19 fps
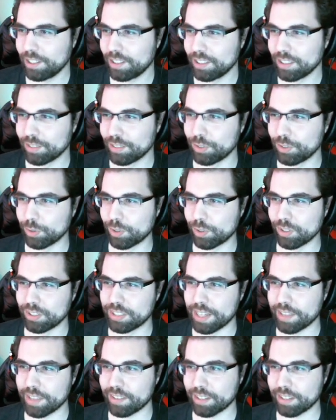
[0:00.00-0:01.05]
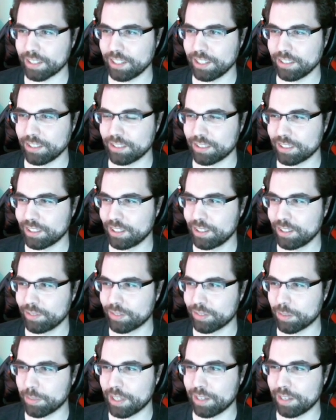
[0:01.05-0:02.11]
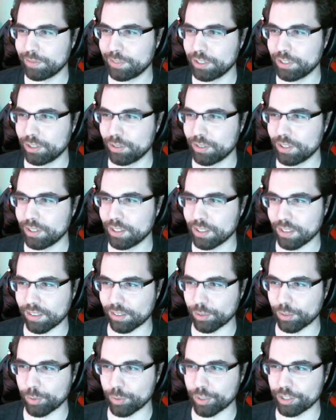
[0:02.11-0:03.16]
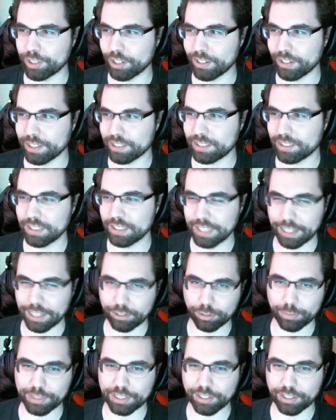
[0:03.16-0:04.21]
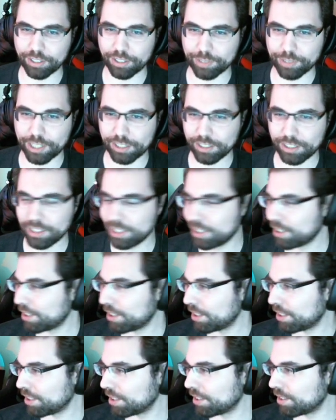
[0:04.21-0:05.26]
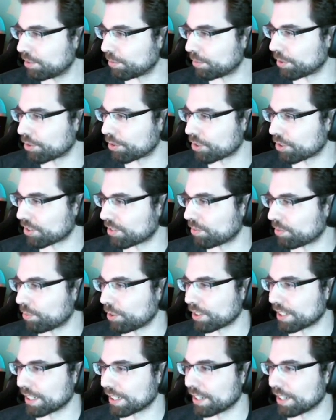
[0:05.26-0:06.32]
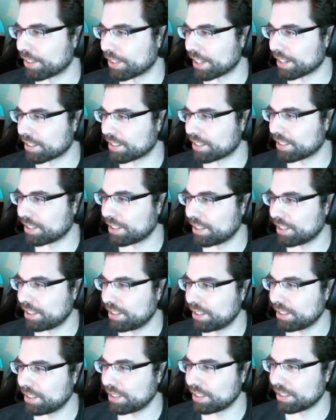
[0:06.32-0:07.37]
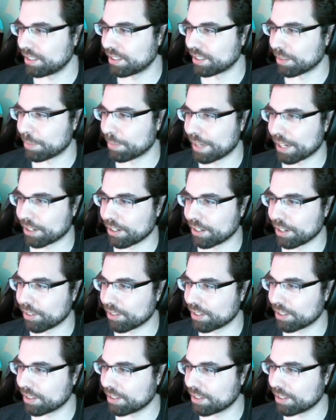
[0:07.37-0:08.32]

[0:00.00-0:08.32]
If you could designate from that view and slew the turret, that will be in as well. We're just working on that in the background.